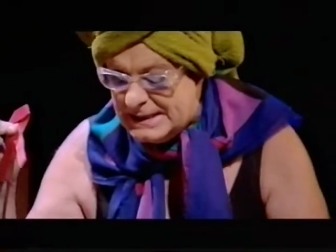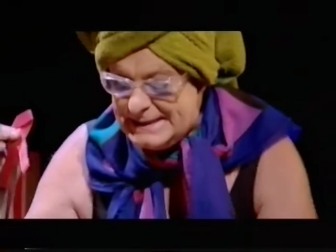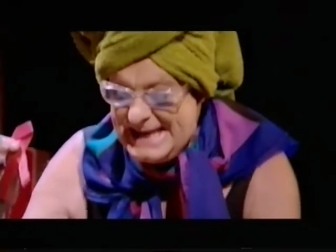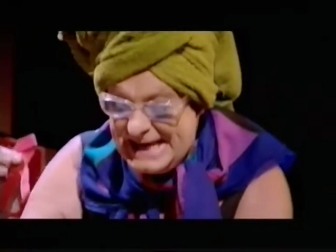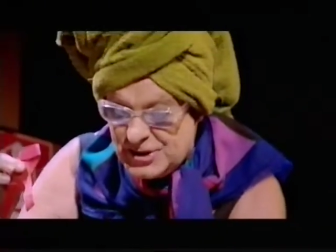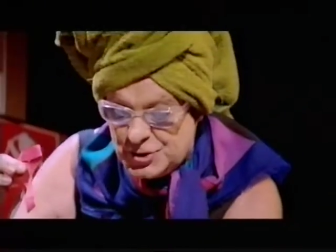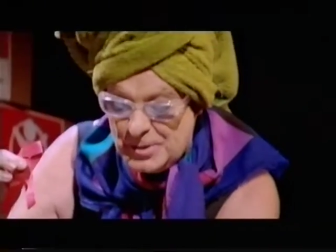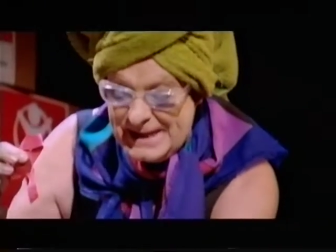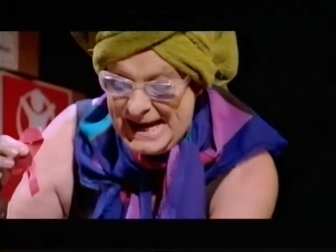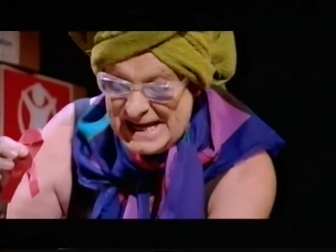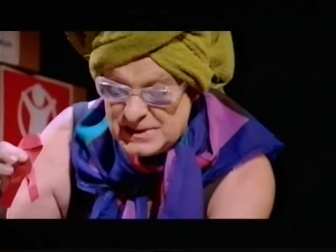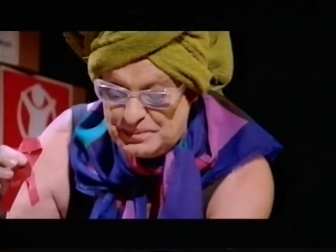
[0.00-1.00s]
Next to a
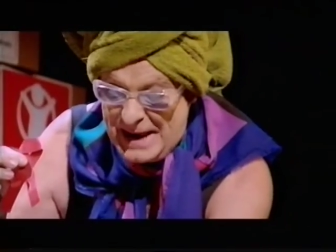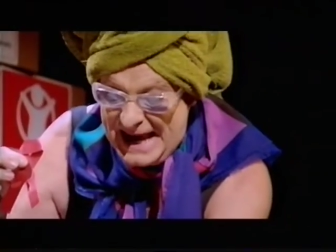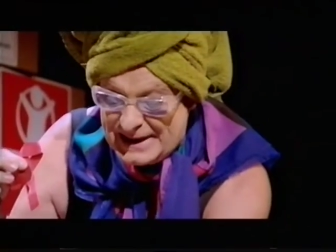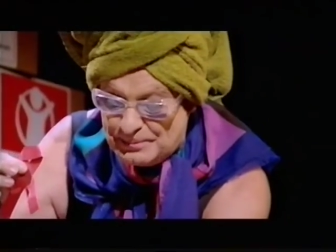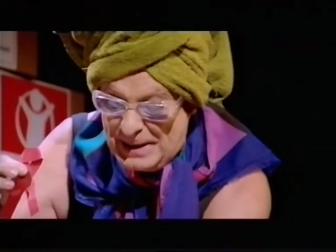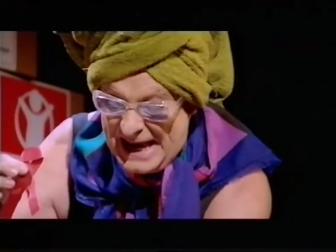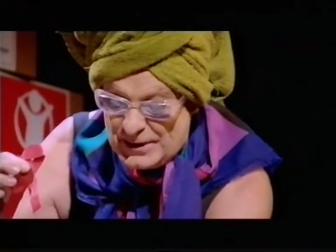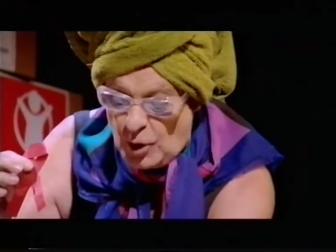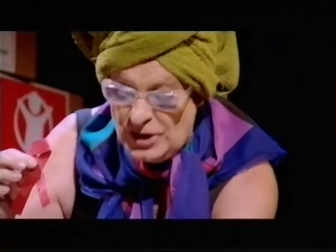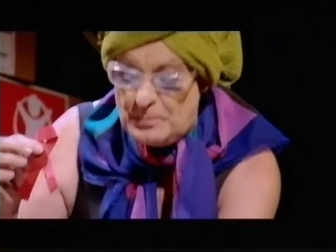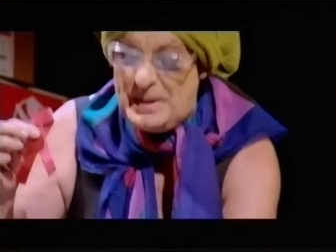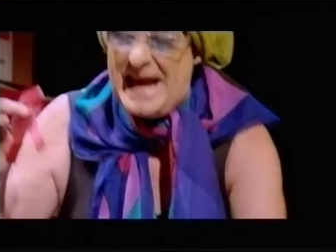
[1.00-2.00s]
nice black,
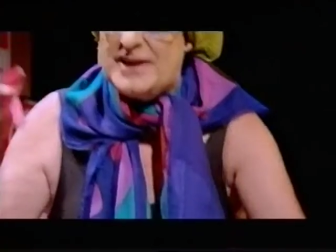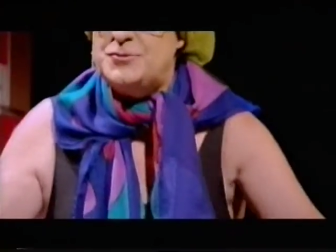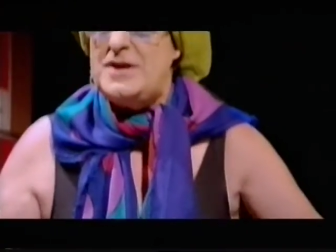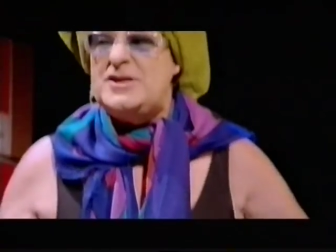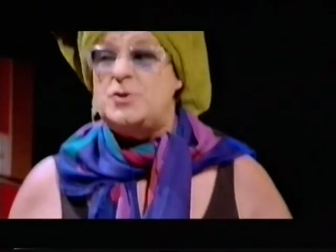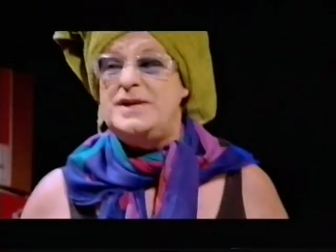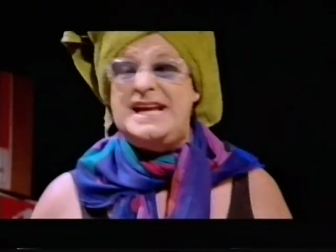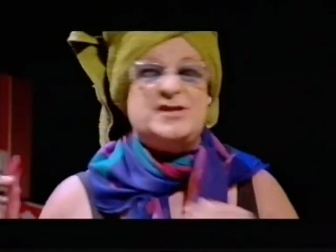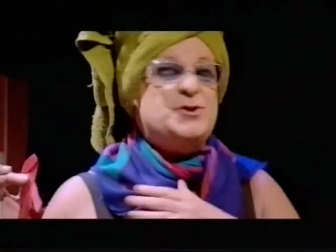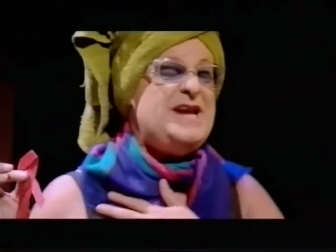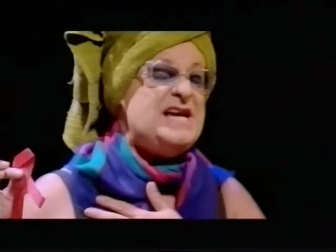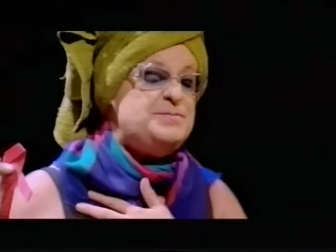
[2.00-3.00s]
on a black dress or
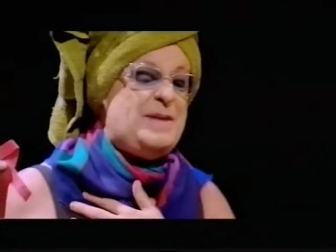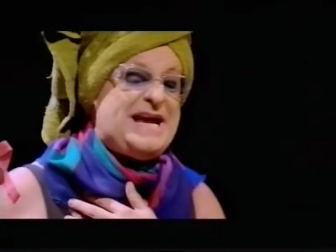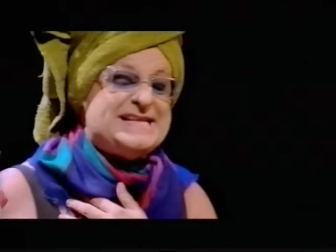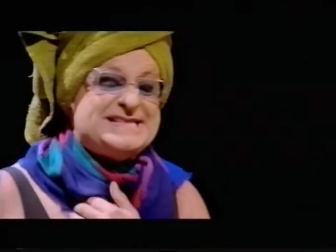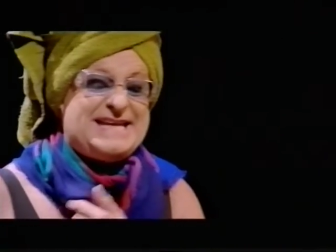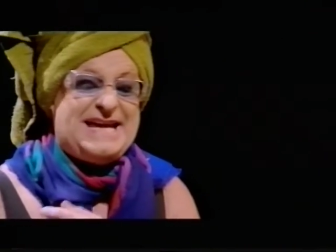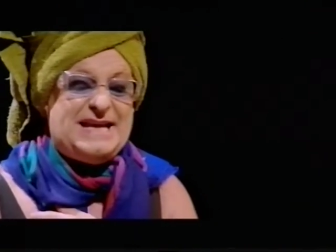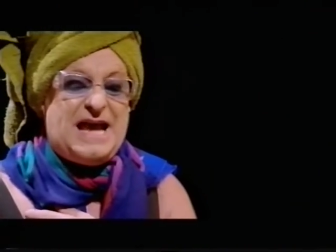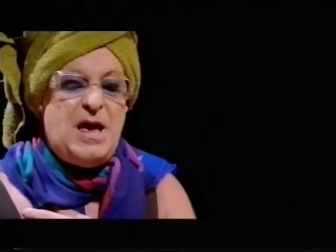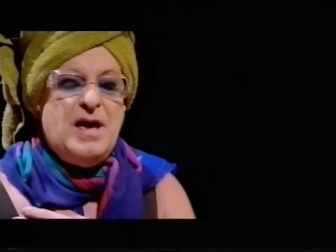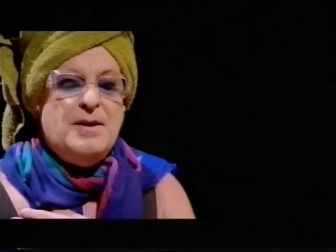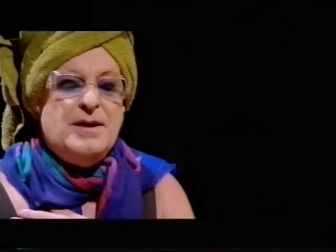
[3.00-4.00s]
next to a nice black skin.
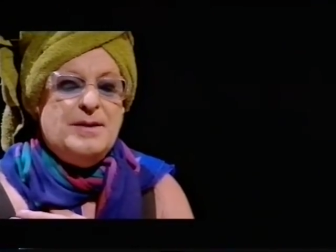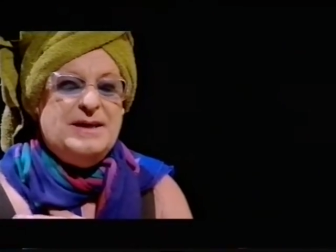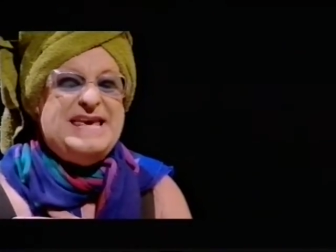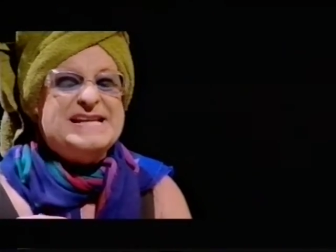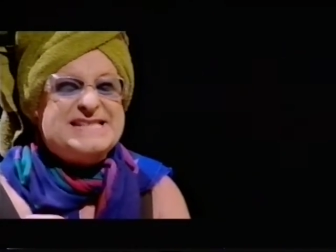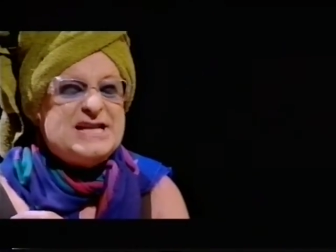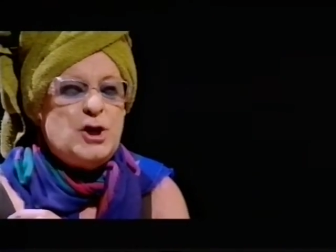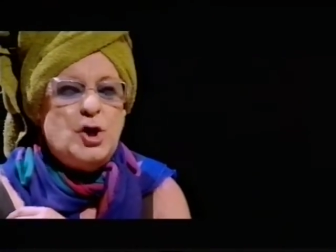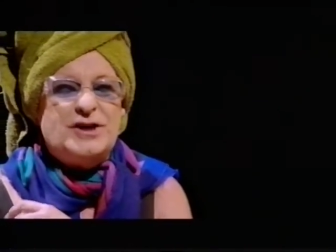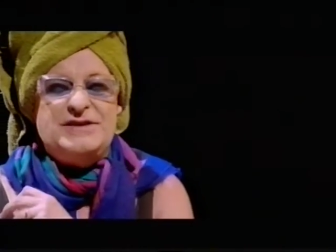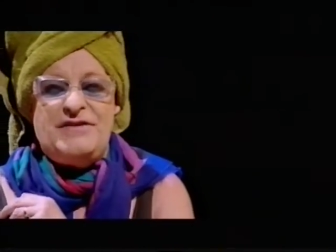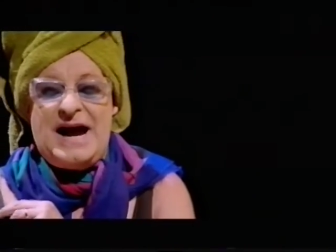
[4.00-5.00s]
Yes, it'll
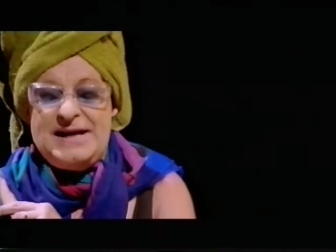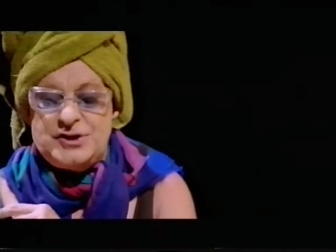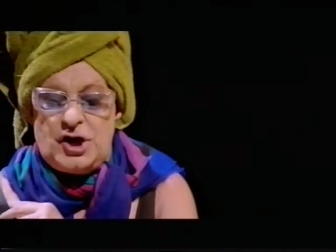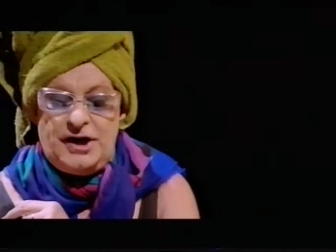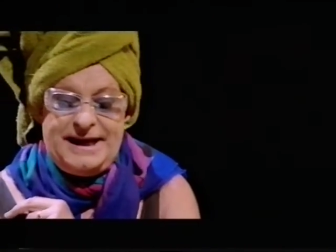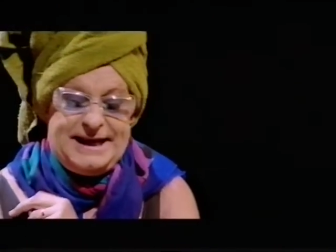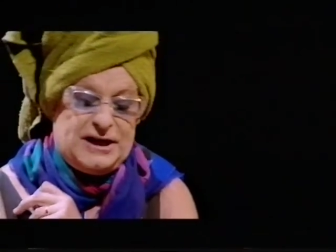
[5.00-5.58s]
look divine, darling.